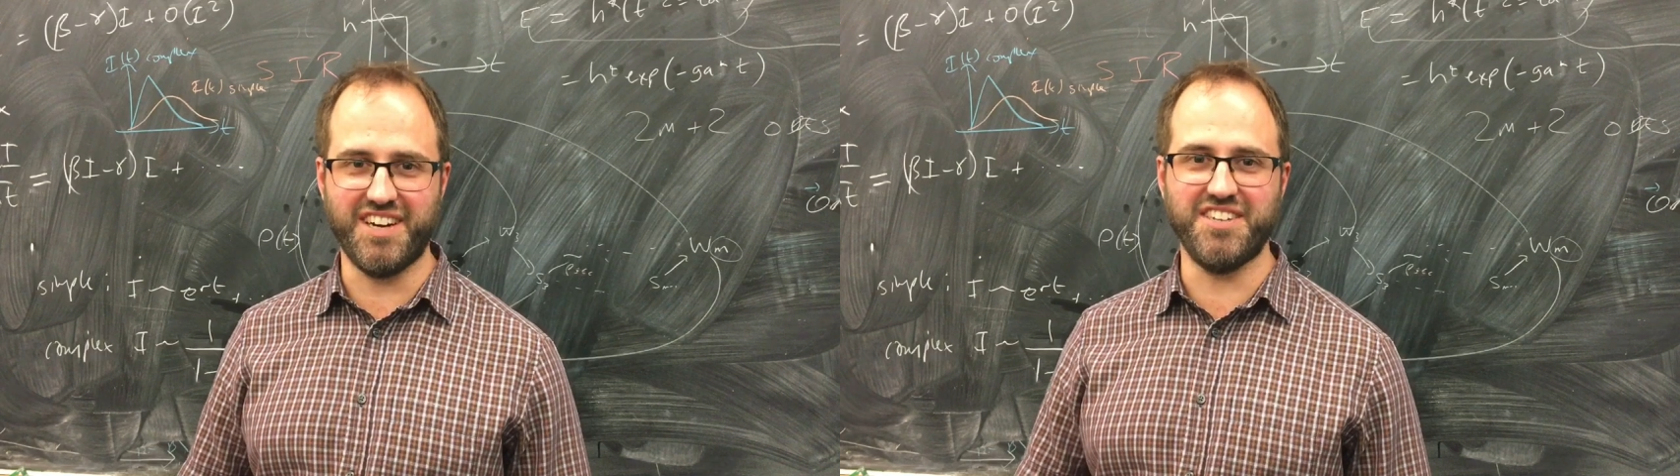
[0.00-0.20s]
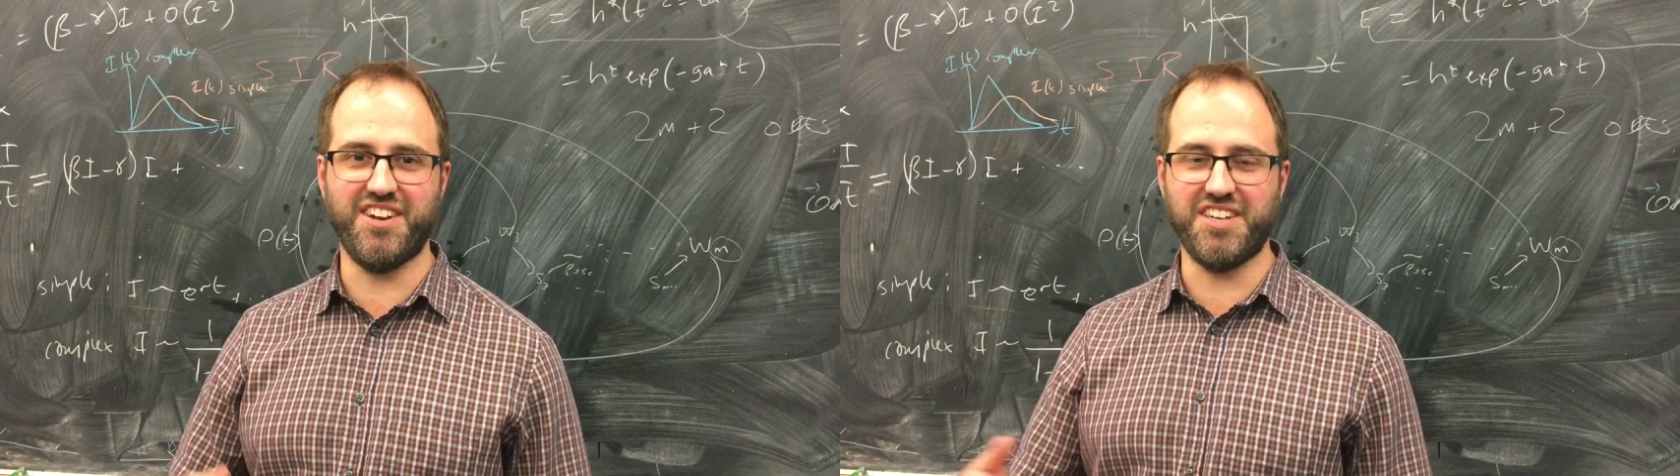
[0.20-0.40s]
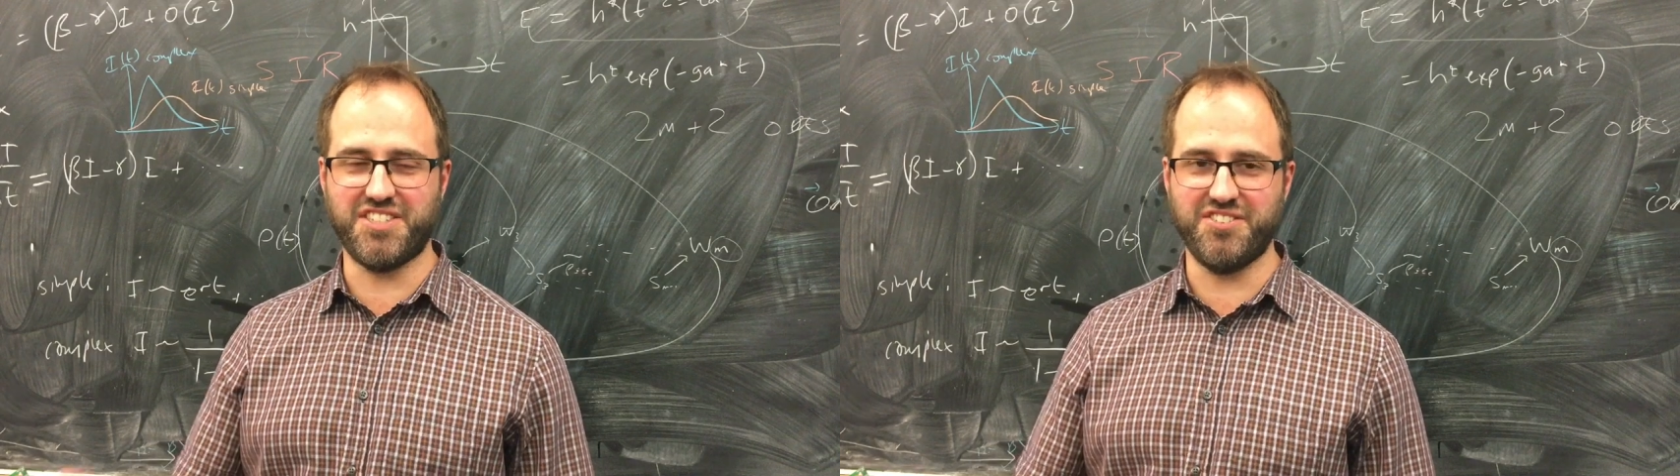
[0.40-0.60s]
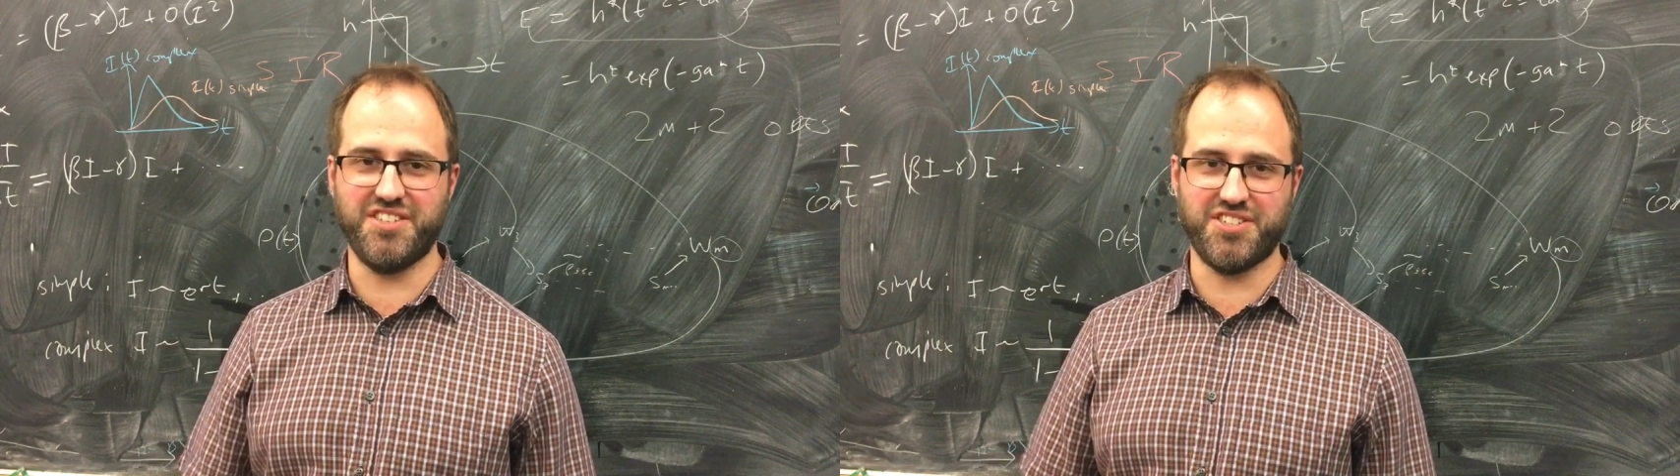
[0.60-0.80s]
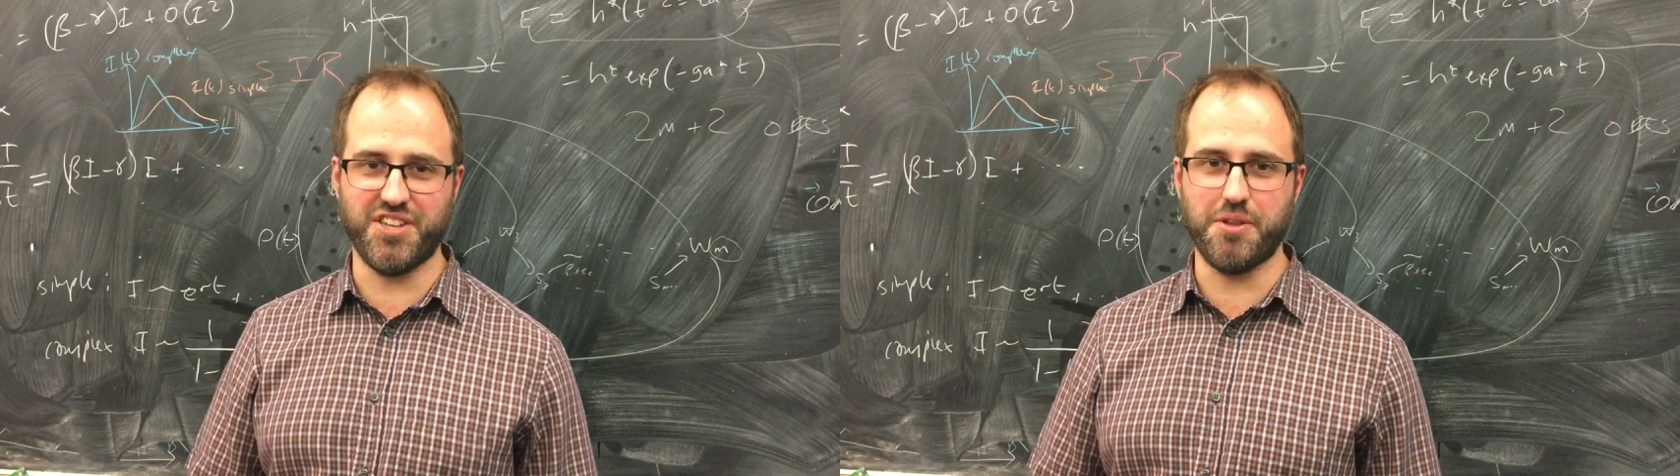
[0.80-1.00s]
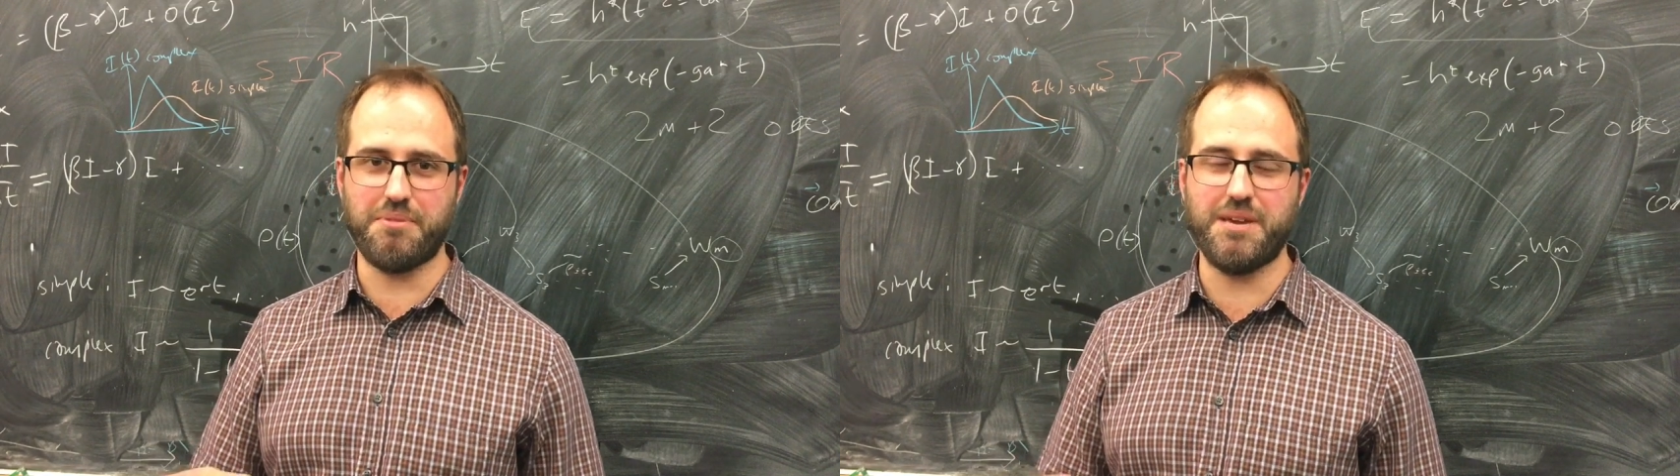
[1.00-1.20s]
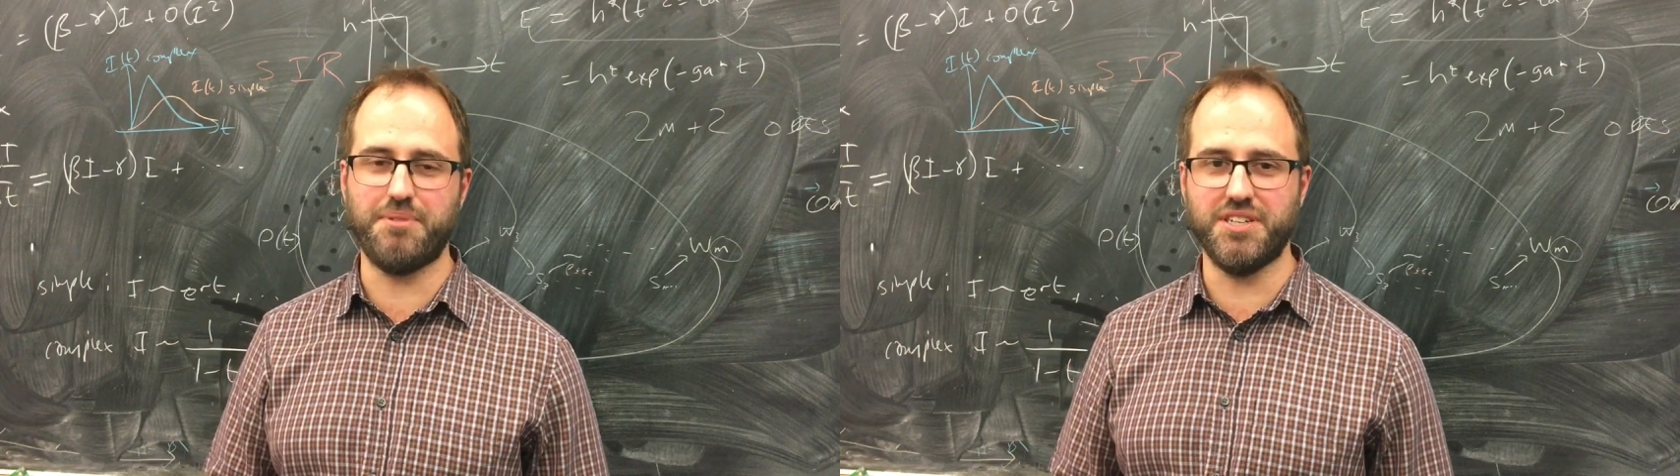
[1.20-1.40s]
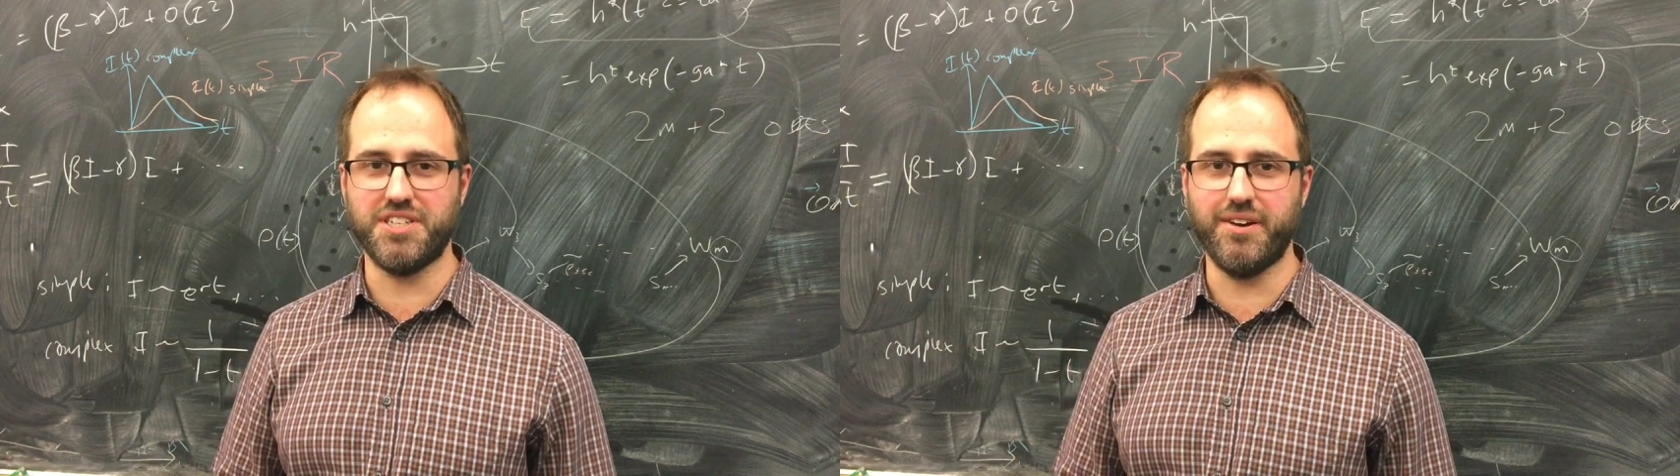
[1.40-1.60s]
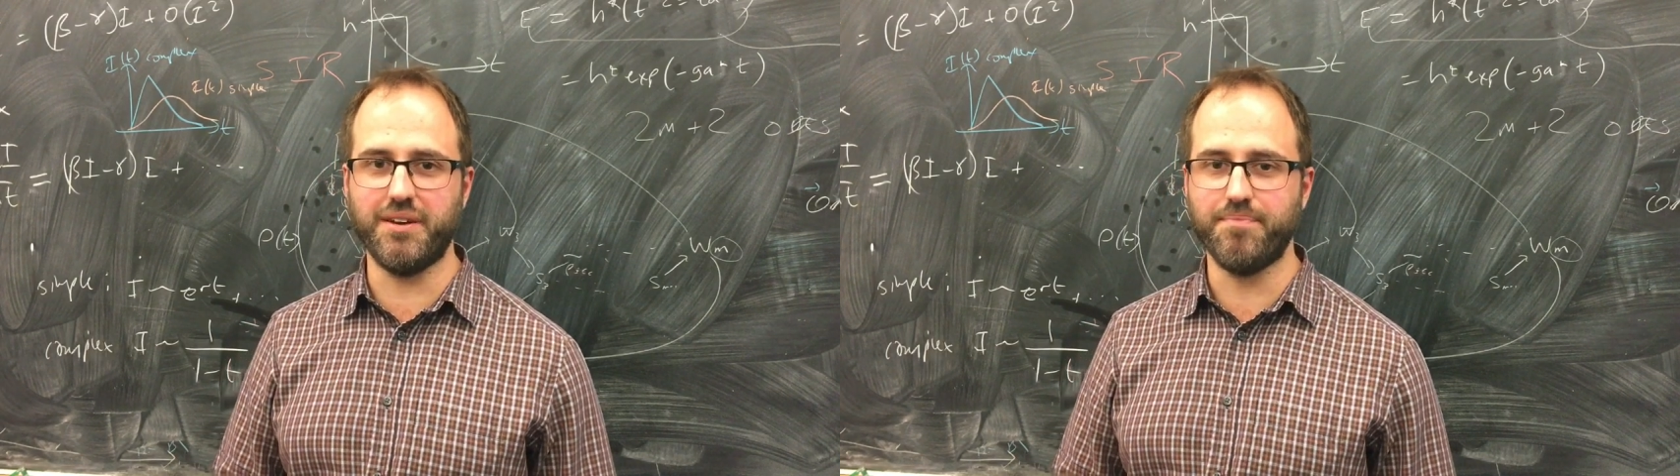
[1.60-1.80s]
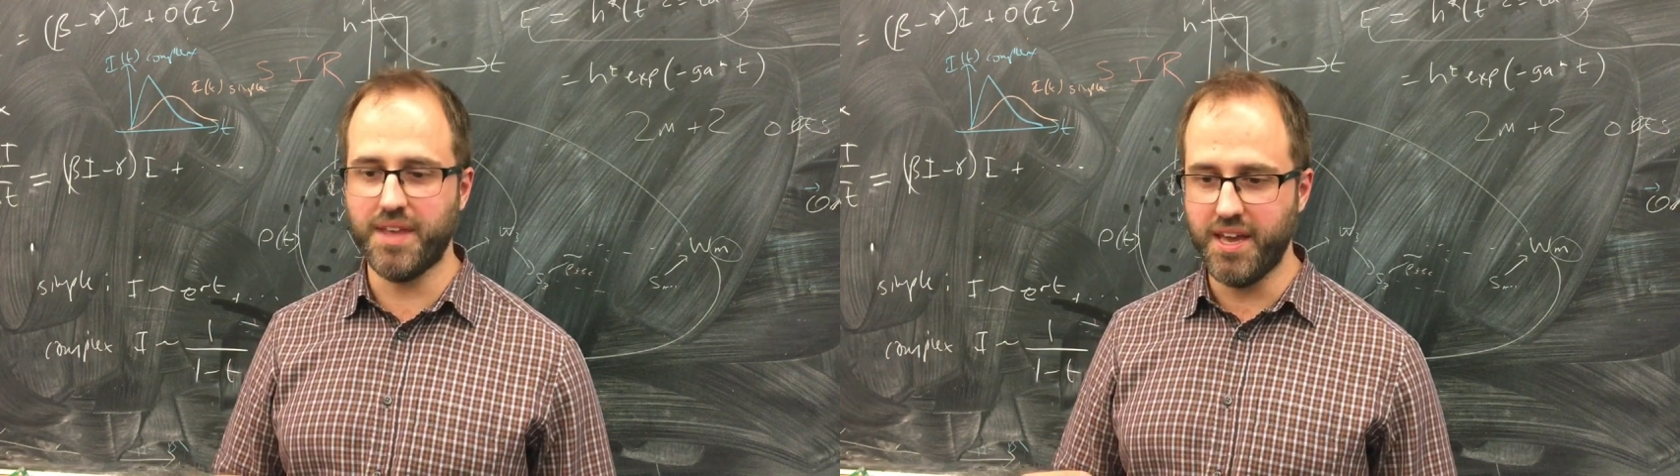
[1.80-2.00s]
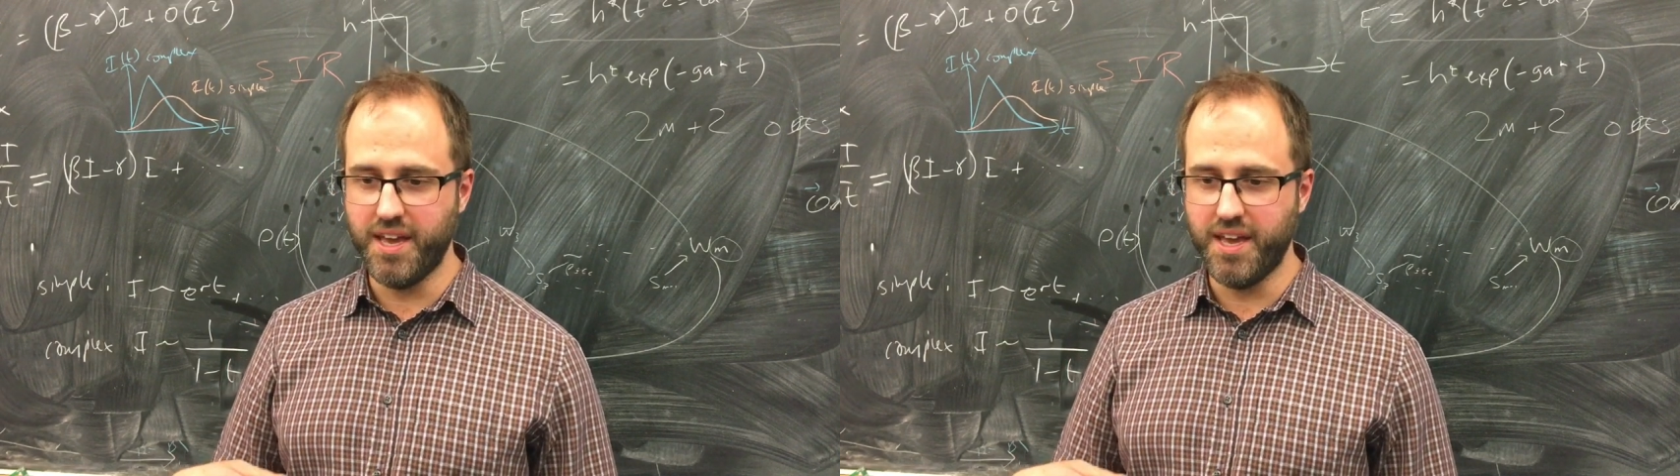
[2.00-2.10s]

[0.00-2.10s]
Right? You like to do things that other people are doing.